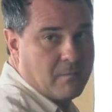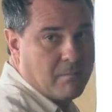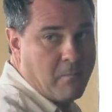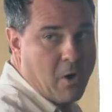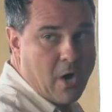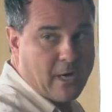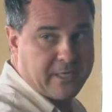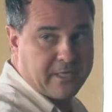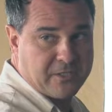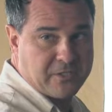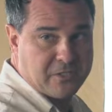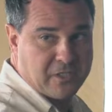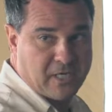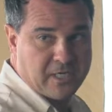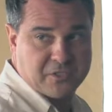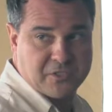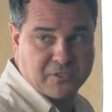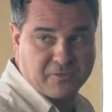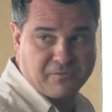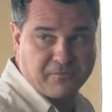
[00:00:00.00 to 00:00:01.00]
Market
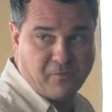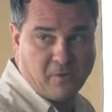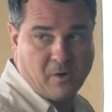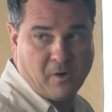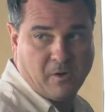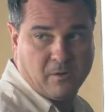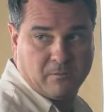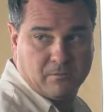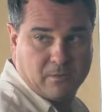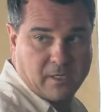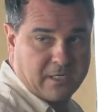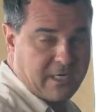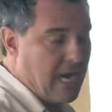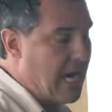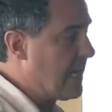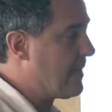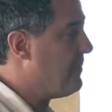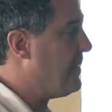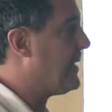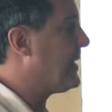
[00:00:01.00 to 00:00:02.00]
starts to fall.
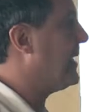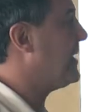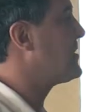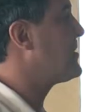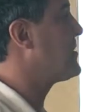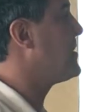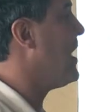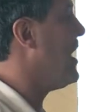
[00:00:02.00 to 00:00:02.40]
Economy gets